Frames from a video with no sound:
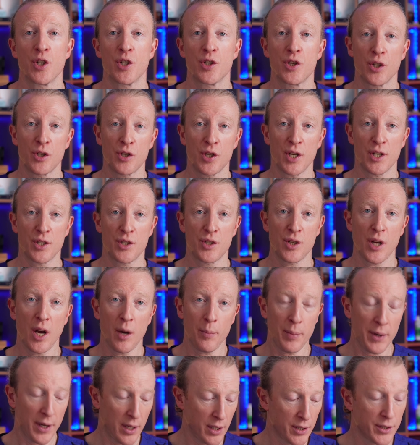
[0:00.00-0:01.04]
such as
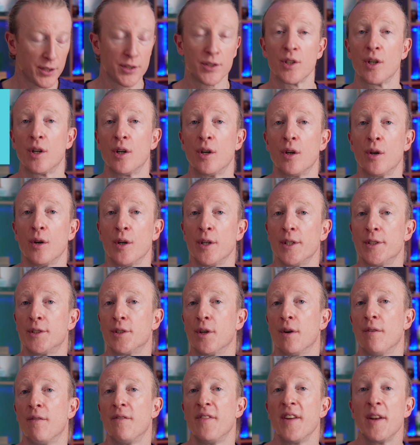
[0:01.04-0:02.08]
topical steroids
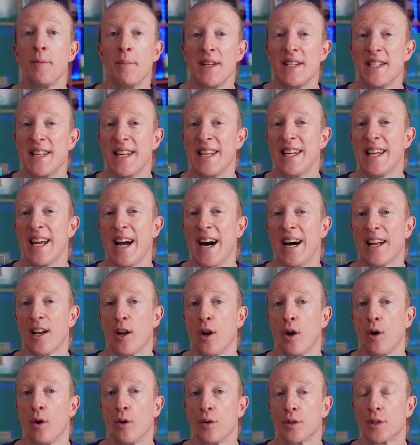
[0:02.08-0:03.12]
or vitamin D
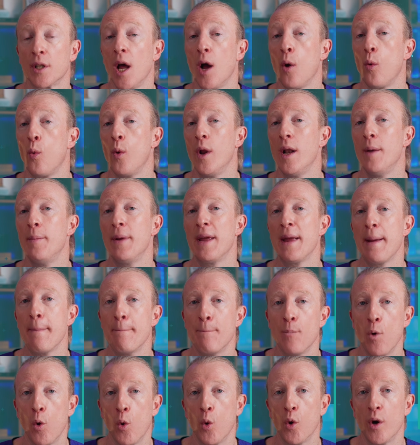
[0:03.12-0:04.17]
analogues will be
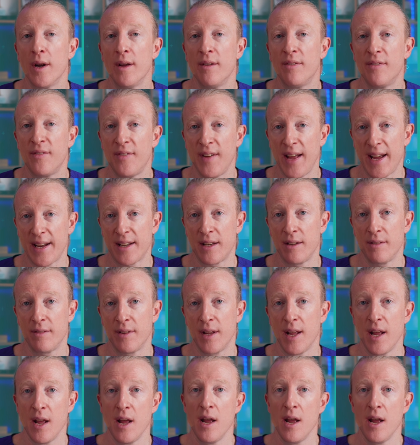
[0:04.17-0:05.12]
more effective.